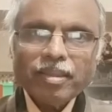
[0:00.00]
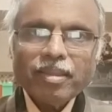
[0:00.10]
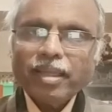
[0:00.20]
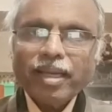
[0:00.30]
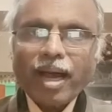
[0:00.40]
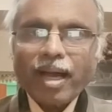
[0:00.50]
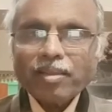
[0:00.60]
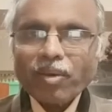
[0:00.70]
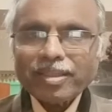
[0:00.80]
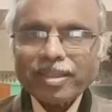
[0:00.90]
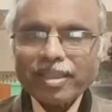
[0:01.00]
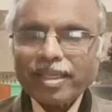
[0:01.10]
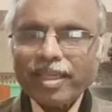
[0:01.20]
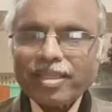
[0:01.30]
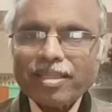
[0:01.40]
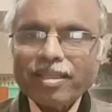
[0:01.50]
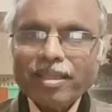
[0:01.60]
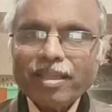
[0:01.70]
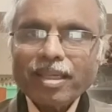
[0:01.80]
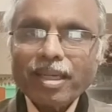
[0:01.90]
Then advances against
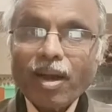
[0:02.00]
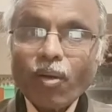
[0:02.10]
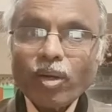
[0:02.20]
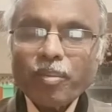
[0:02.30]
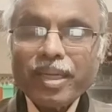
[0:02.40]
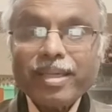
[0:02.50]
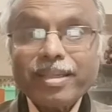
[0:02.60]
government